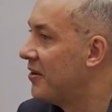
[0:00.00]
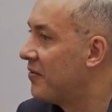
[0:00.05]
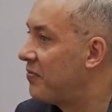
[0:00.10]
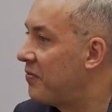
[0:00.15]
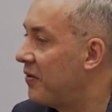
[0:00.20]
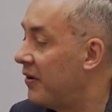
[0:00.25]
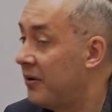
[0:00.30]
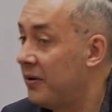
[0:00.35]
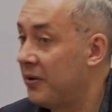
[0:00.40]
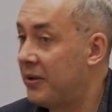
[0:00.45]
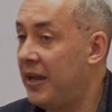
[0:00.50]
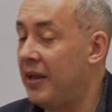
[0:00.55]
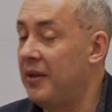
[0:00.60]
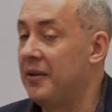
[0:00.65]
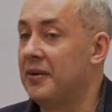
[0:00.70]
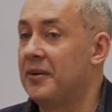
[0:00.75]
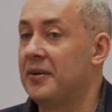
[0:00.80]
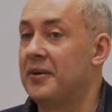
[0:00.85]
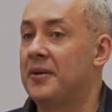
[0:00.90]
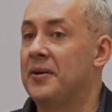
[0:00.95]
Fr- okay,
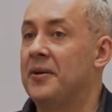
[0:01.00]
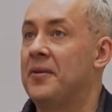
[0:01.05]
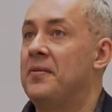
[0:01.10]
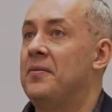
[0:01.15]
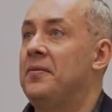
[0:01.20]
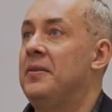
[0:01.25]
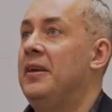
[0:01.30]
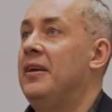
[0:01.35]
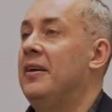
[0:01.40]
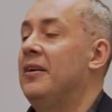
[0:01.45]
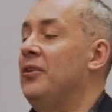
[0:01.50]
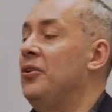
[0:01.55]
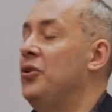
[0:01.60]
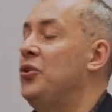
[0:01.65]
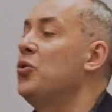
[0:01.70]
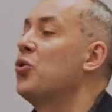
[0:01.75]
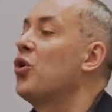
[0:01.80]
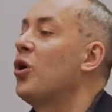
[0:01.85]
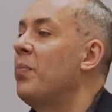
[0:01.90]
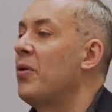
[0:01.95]
uh, the
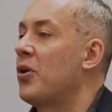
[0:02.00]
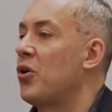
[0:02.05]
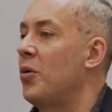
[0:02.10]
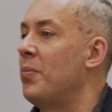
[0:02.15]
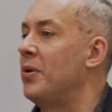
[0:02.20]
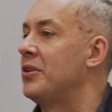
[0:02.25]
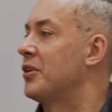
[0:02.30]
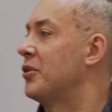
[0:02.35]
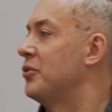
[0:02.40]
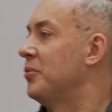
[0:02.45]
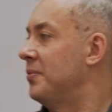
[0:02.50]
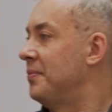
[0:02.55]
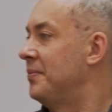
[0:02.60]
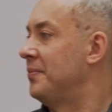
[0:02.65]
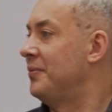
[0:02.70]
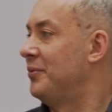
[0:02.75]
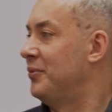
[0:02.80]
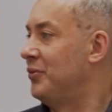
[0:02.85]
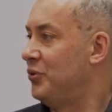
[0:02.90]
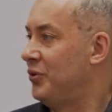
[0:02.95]
Eurobarometer.
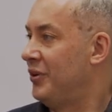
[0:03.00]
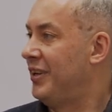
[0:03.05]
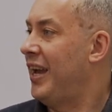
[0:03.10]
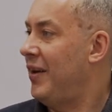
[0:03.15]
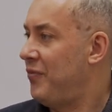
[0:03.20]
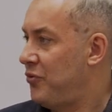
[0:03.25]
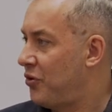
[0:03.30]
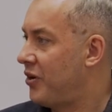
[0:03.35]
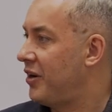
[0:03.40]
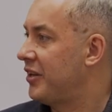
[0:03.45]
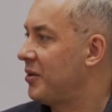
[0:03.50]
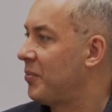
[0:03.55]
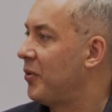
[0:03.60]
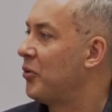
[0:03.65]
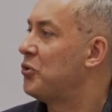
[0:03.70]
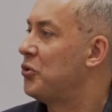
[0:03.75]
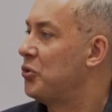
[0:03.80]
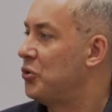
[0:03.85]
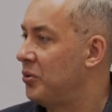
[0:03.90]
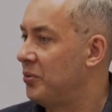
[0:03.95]
Have you heard
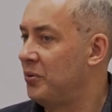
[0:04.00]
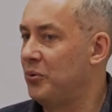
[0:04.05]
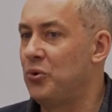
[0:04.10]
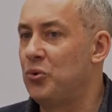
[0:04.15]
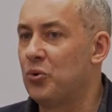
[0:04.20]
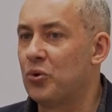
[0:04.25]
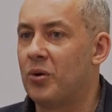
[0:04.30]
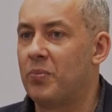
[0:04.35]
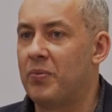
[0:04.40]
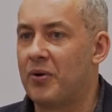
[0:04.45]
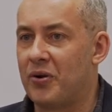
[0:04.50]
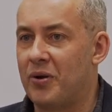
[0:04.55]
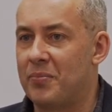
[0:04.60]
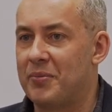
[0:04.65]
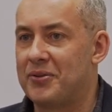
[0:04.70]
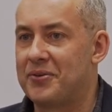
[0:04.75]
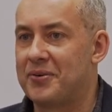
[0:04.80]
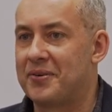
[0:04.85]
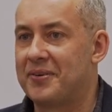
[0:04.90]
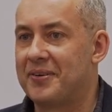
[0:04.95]
about
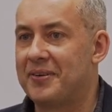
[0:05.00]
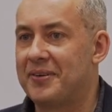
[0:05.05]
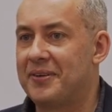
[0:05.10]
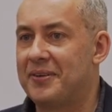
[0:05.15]
Eurobarometer?